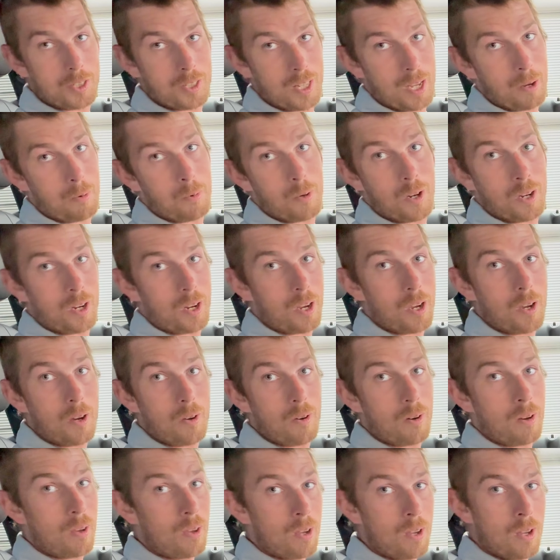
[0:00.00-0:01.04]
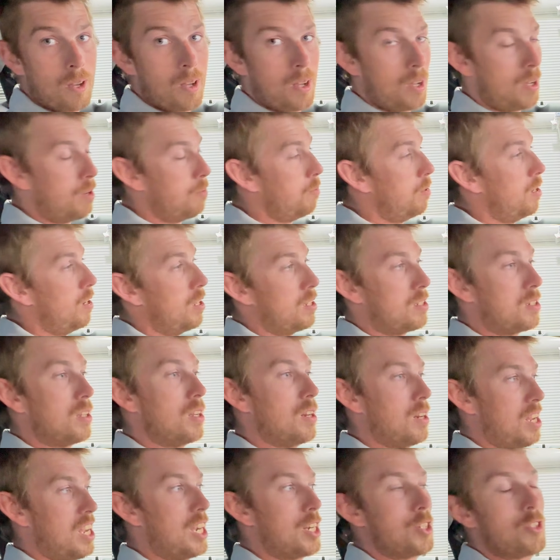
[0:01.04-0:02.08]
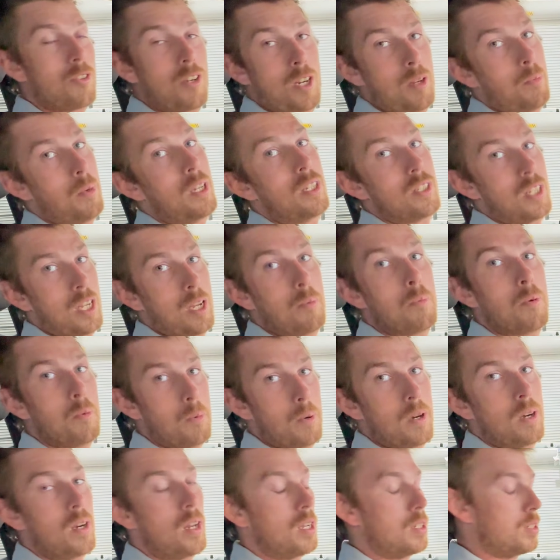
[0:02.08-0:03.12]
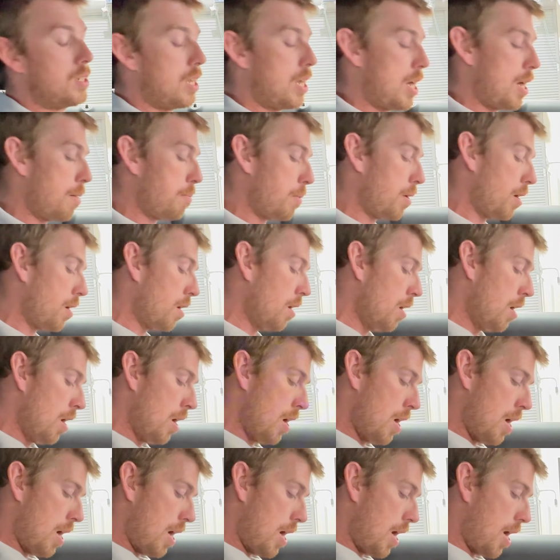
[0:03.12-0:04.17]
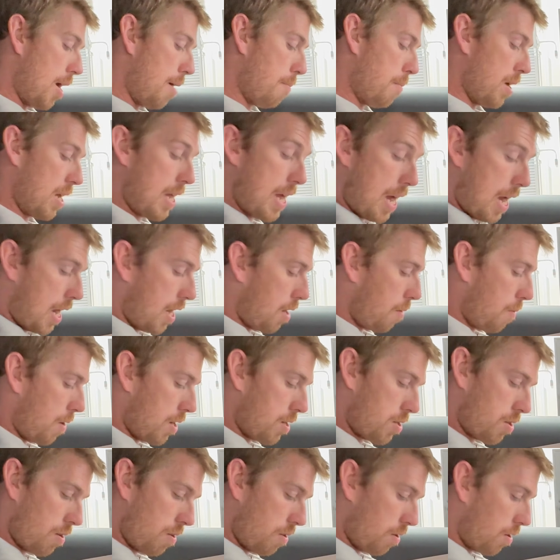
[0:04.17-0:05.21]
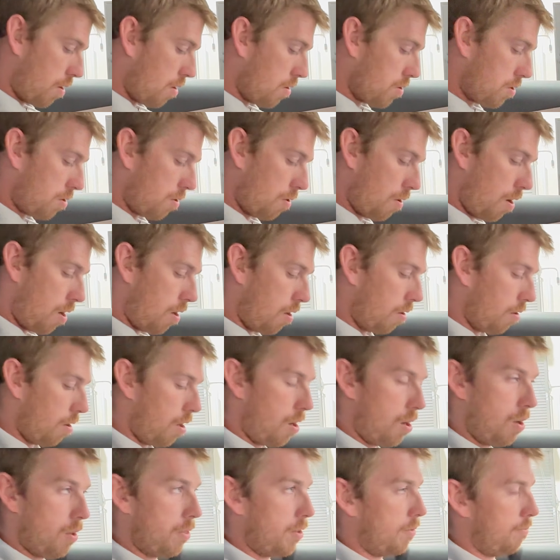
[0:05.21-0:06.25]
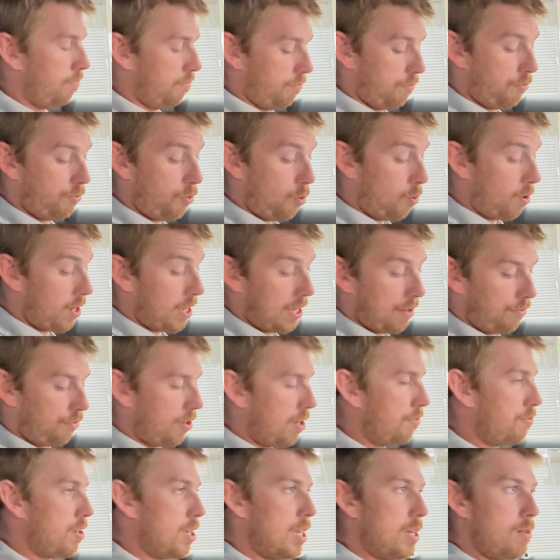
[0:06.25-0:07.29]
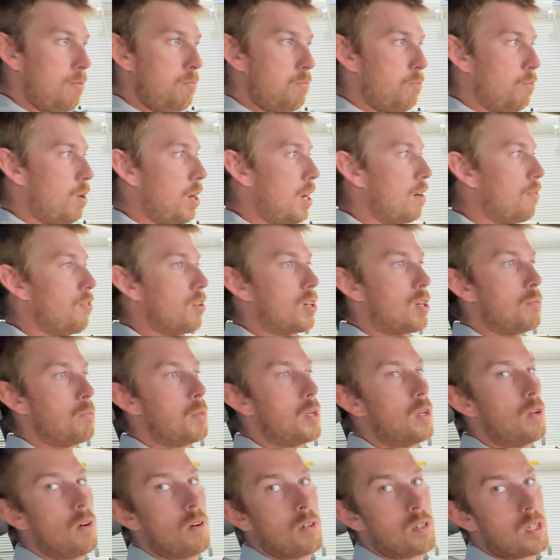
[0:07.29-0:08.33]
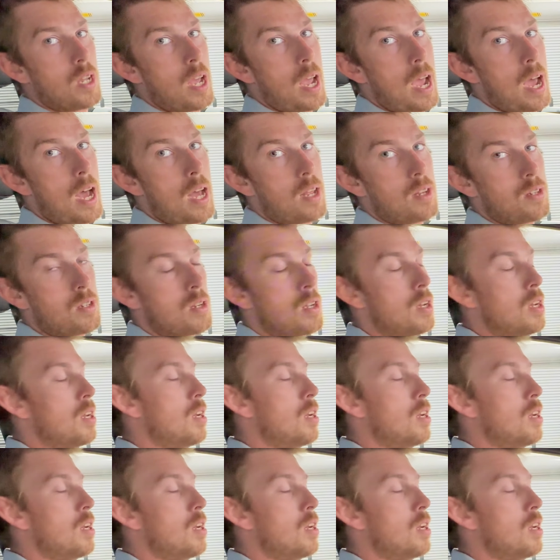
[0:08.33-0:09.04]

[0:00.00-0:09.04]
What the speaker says: that one code. That's an extreme example, but it does happen. But yeah, anyway, so it goes through all the 40, 50, whatever computers it has,